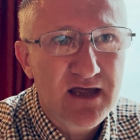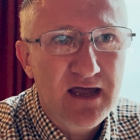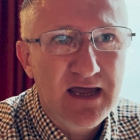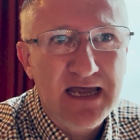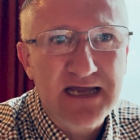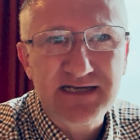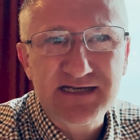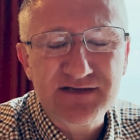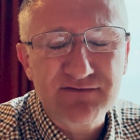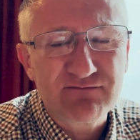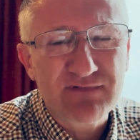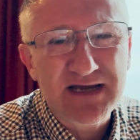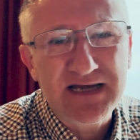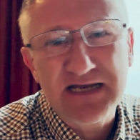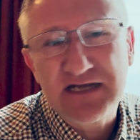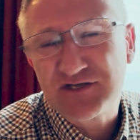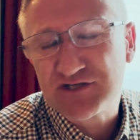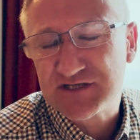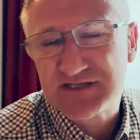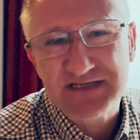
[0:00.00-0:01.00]
It didn't really,
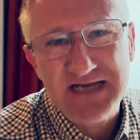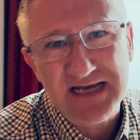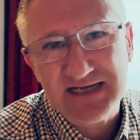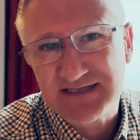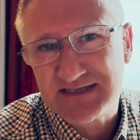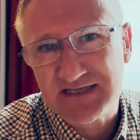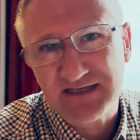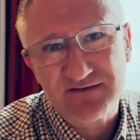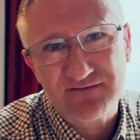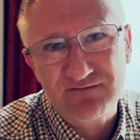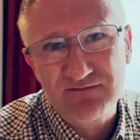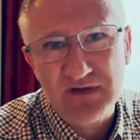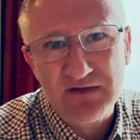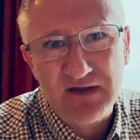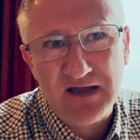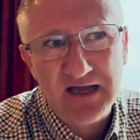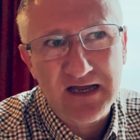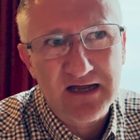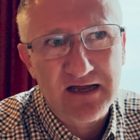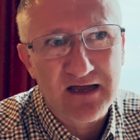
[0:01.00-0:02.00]
it just tasted
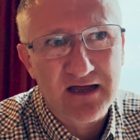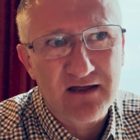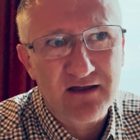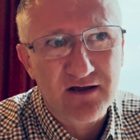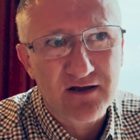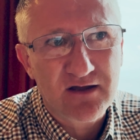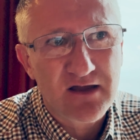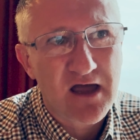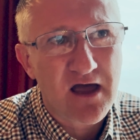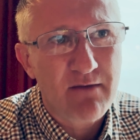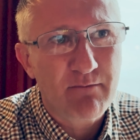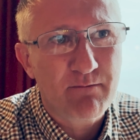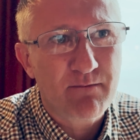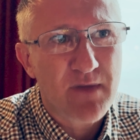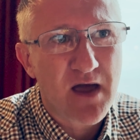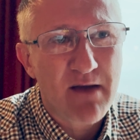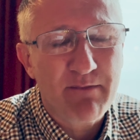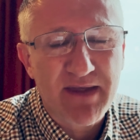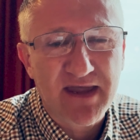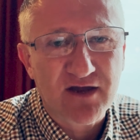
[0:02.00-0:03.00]
a
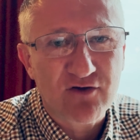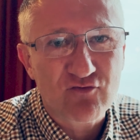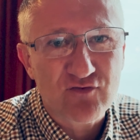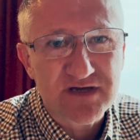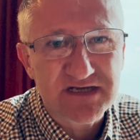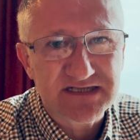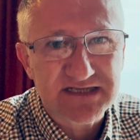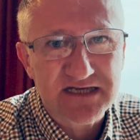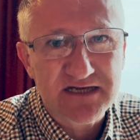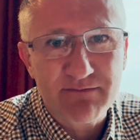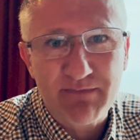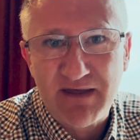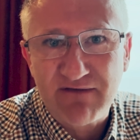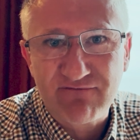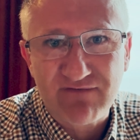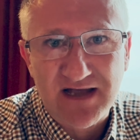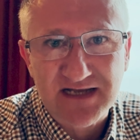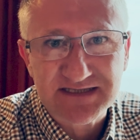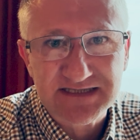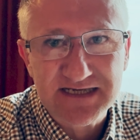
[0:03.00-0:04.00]
bit greasy, a bit
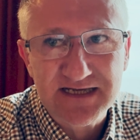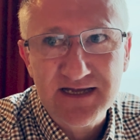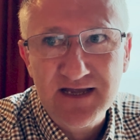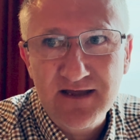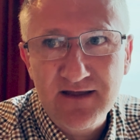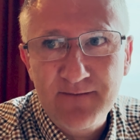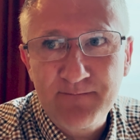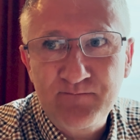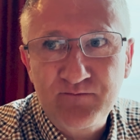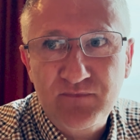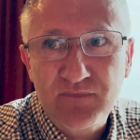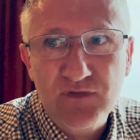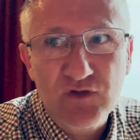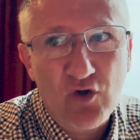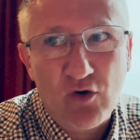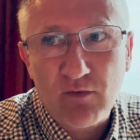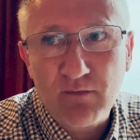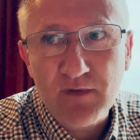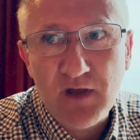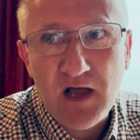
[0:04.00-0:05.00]
fatty.
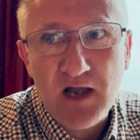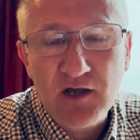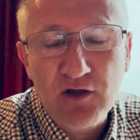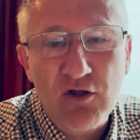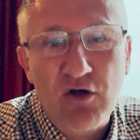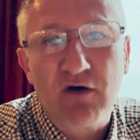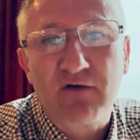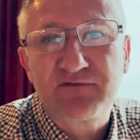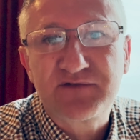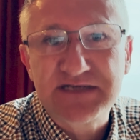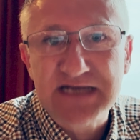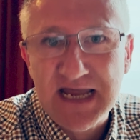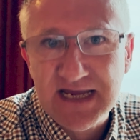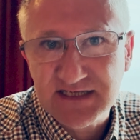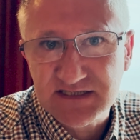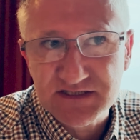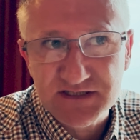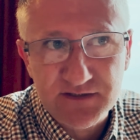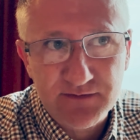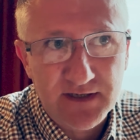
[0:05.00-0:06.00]
Not a lot of
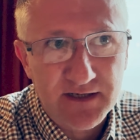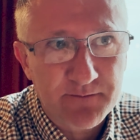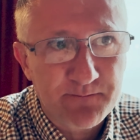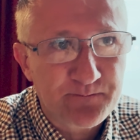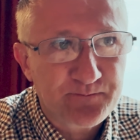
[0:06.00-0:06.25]
taste to it.